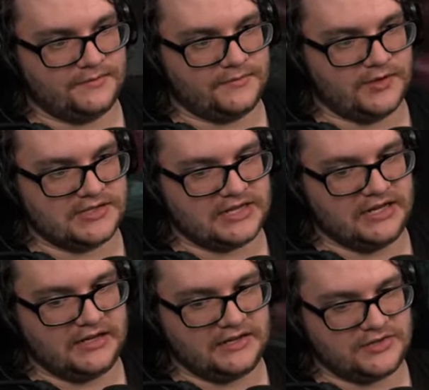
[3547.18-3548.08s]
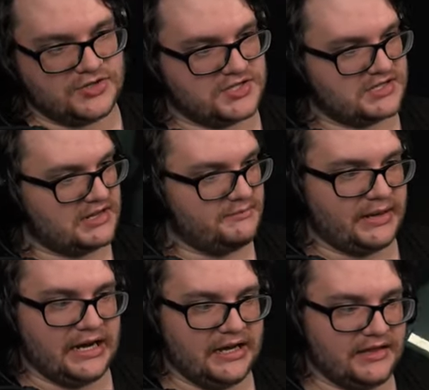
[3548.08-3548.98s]
Once again, just
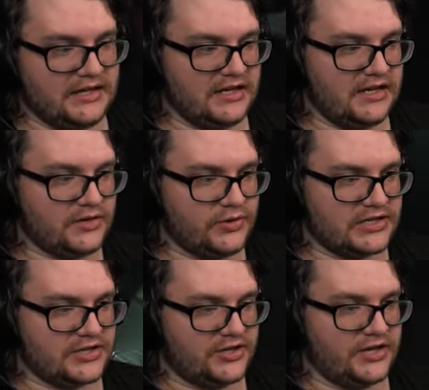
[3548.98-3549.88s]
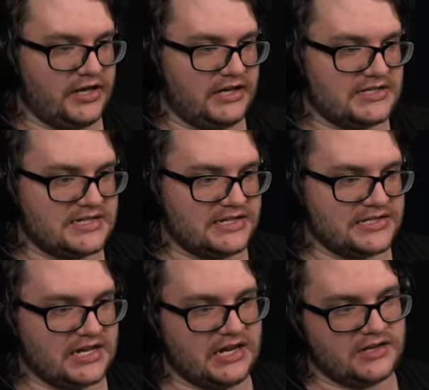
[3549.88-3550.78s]
combine the quick turn and stair
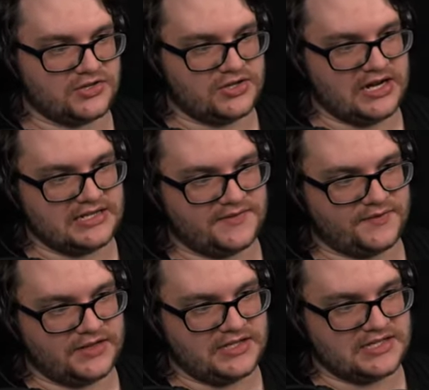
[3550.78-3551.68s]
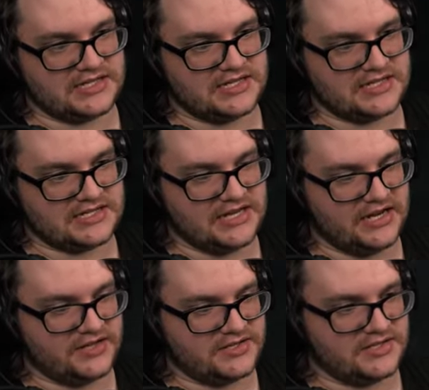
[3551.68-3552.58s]
skating strats for these said
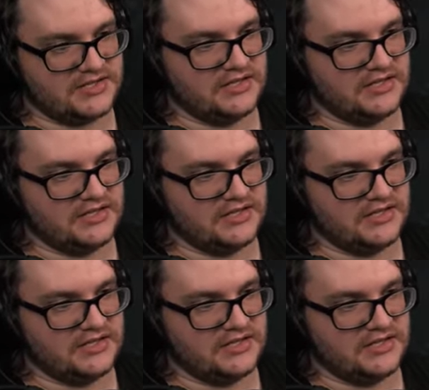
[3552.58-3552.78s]
stairs.